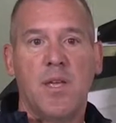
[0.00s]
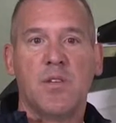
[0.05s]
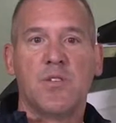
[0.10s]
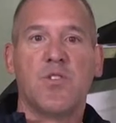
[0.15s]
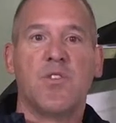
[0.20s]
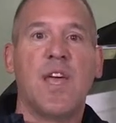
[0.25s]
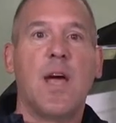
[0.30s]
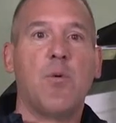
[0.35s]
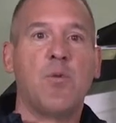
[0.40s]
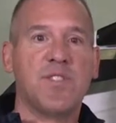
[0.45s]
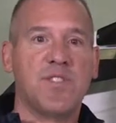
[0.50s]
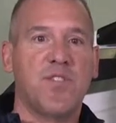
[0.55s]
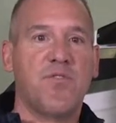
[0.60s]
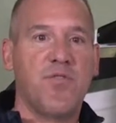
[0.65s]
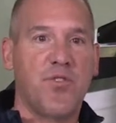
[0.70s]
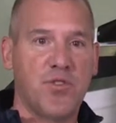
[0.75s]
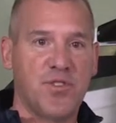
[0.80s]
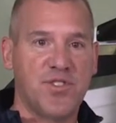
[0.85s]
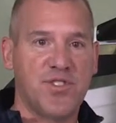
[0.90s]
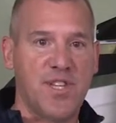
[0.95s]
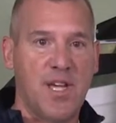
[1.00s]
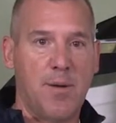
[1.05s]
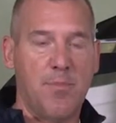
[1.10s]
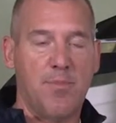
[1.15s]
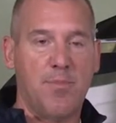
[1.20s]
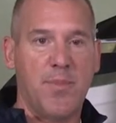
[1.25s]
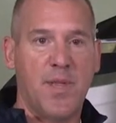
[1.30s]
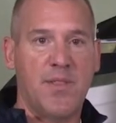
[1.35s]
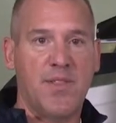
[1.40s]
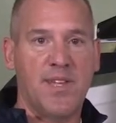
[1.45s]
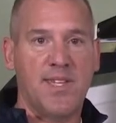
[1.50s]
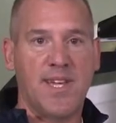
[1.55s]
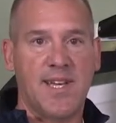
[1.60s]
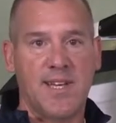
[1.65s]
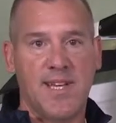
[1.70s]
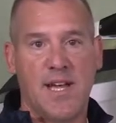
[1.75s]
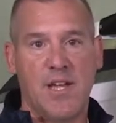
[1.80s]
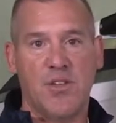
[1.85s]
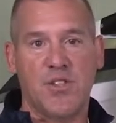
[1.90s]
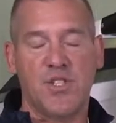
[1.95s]
So that was the first step in the
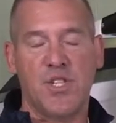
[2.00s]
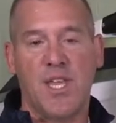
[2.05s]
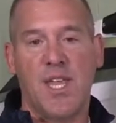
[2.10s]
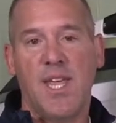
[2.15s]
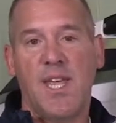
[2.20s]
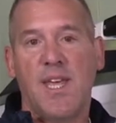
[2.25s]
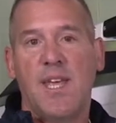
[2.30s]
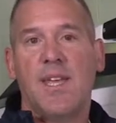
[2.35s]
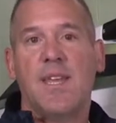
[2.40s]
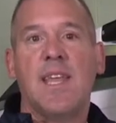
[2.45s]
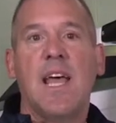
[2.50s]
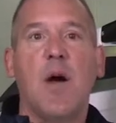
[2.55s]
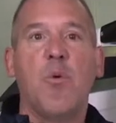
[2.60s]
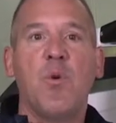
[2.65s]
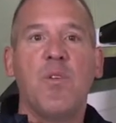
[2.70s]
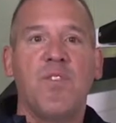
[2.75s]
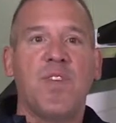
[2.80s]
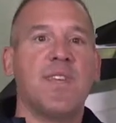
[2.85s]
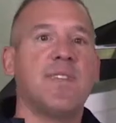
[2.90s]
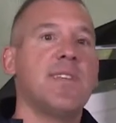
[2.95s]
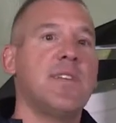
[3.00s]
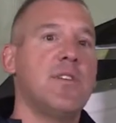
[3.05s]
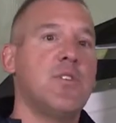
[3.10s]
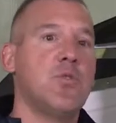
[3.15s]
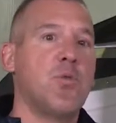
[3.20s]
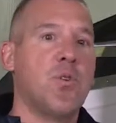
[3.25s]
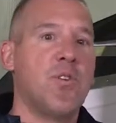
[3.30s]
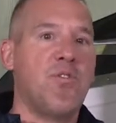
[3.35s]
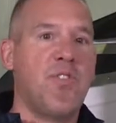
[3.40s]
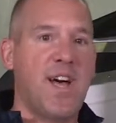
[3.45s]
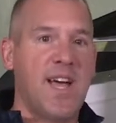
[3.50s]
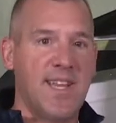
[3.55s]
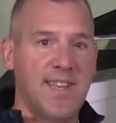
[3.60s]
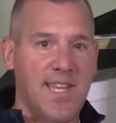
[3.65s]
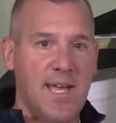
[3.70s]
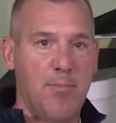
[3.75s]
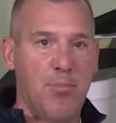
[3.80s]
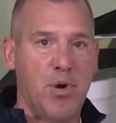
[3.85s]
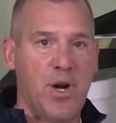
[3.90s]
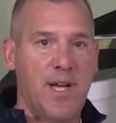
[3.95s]
technology. Now we've continued to refine
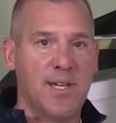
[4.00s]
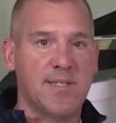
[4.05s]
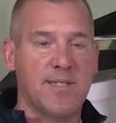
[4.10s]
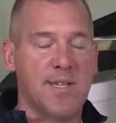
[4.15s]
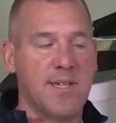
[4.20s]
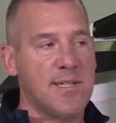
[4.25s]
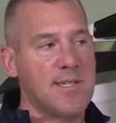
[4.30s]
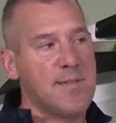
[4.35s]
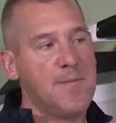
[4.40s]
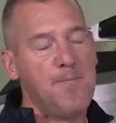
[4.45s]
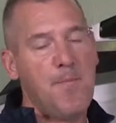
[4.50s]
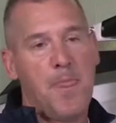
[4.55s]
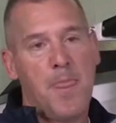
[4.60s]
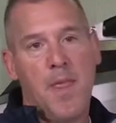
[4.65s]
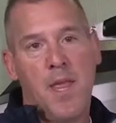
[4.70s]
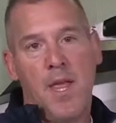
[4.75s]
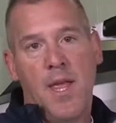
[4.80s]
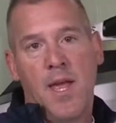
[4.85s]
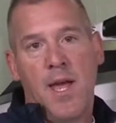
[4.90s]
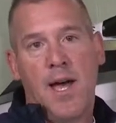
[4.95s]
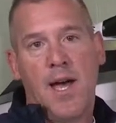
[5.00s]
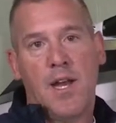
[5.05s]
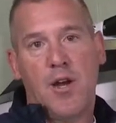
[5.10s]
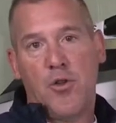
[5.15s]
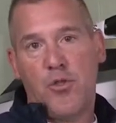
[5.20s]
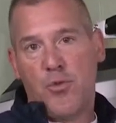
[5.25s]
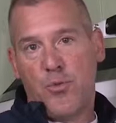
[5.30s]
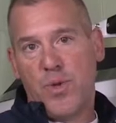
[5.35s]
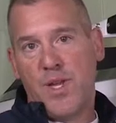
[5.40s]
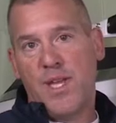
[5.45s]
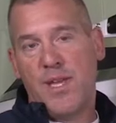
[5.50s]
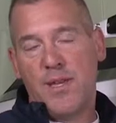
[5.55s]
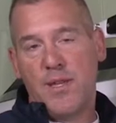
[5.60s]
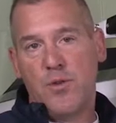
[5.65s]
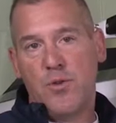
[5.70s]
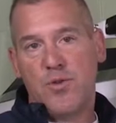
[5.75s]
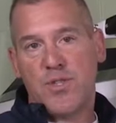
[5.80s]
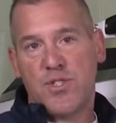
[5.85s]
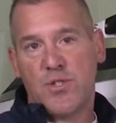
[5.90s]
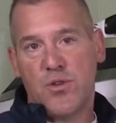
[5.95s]
that process. On our three
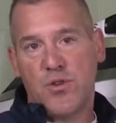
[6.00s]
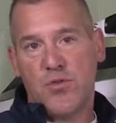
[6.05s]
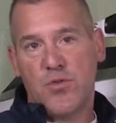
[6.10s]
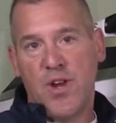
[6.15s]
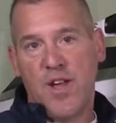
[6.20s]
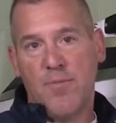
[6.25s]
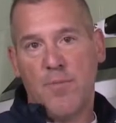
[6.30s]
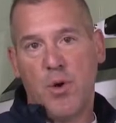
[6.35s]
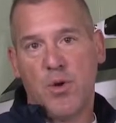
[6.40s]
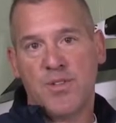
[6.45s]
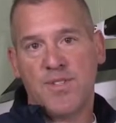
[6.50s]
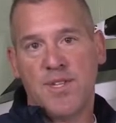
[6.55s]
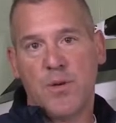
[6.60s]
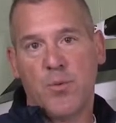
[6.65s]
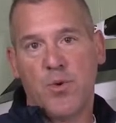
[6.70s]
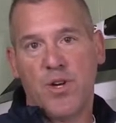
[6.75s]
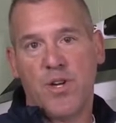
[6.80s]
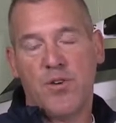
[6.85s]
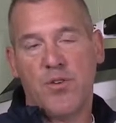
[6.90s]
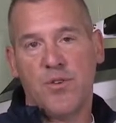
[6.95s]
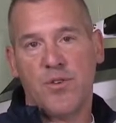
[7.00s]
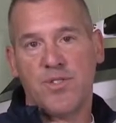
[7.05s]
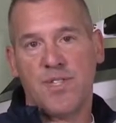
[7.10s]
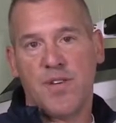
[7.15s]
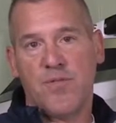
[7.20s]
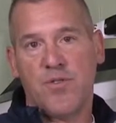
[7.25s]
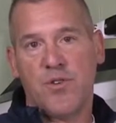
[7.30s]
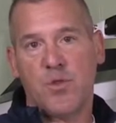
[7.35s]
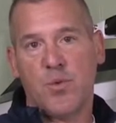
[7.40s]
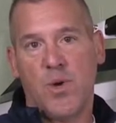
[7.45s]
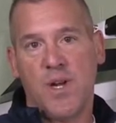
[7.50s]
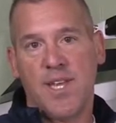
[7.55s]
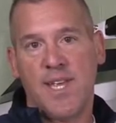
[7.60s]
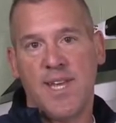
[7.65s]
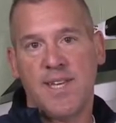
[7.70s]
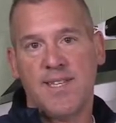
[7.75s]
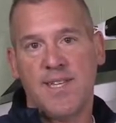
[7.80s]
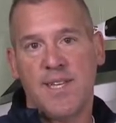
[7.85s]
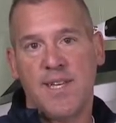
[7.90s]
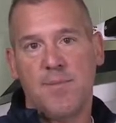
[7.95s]
new stern drive boats that we're introducing for
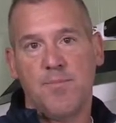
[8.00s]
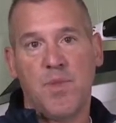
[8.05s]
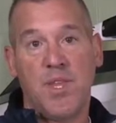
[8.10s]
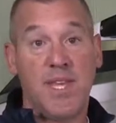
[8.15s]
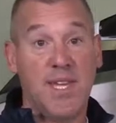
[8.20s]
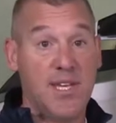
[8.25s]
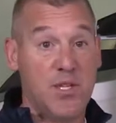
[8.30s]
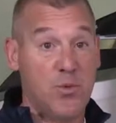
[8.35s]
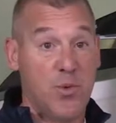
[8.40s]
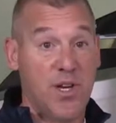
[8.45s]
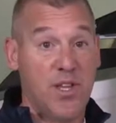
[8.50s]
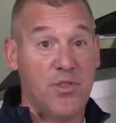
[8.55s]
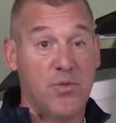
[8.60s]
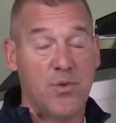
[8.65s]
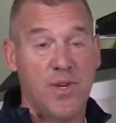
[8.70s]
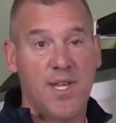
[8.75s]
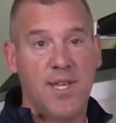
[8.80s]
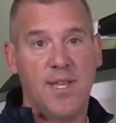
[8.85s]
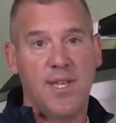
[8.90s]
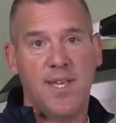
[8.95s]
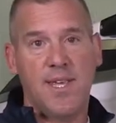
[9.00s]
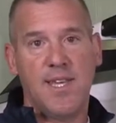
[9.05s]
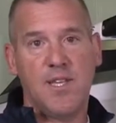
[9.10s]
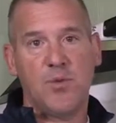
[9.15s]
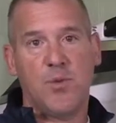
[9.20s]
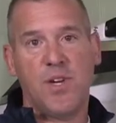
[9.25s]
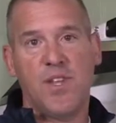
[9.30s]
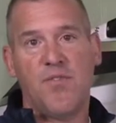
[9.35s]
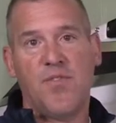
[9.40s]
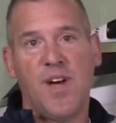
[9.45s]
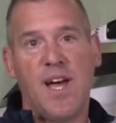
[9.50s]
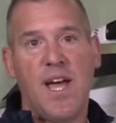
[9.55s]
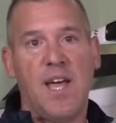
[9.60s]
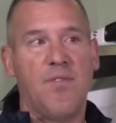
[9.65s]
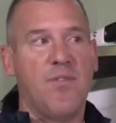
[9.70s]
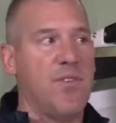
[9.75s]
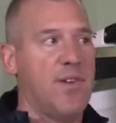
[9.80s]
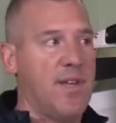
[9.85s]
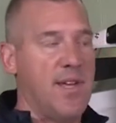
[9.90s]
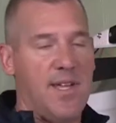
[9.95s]
2018, the E23,
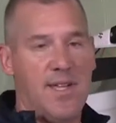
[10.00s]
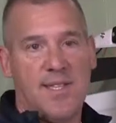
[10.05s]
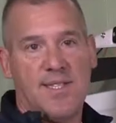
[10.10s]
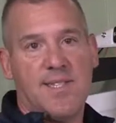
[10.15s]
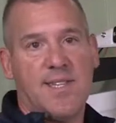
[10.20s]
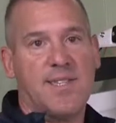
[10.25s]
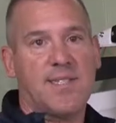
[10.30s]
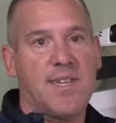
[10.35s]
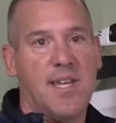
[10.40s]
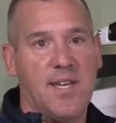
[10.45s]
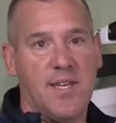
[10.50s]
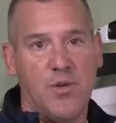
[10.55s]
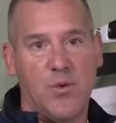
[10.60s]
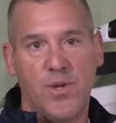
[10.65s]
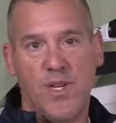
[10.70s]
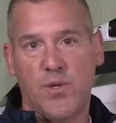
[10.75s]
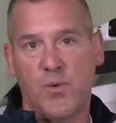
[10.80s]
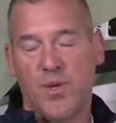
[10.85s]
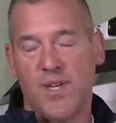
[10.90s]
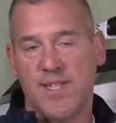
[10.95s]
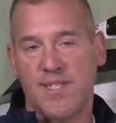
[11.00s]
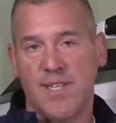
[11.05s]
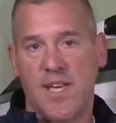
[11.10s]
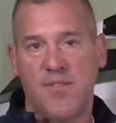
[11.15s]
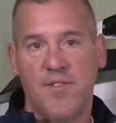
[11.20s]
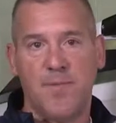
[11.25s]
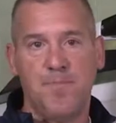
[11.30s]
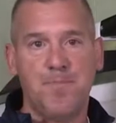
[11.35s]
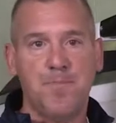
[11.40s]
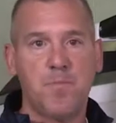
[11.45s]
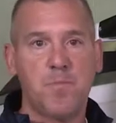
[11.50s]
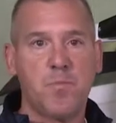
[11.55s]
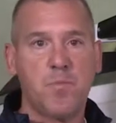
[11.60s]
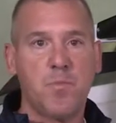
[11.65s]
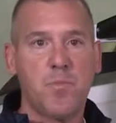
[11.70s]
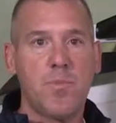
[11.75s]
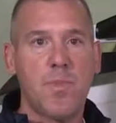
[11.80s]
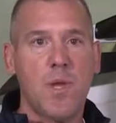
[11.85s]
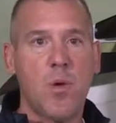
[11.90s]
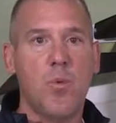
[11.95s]
E25, and this exciting new E27,
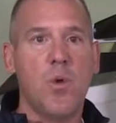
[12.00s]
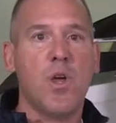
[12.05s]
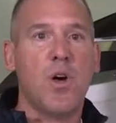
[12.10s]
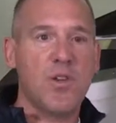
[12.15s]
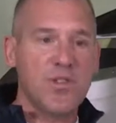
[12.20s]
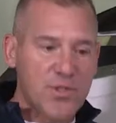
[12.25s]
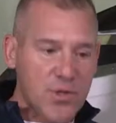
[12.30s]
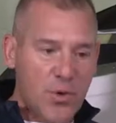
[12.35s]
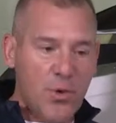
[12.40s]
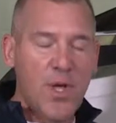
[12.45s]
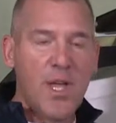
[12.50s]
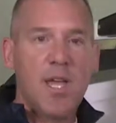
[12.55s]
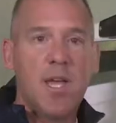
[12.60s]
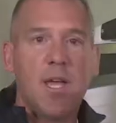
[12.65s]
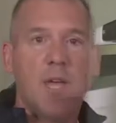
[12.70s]
we also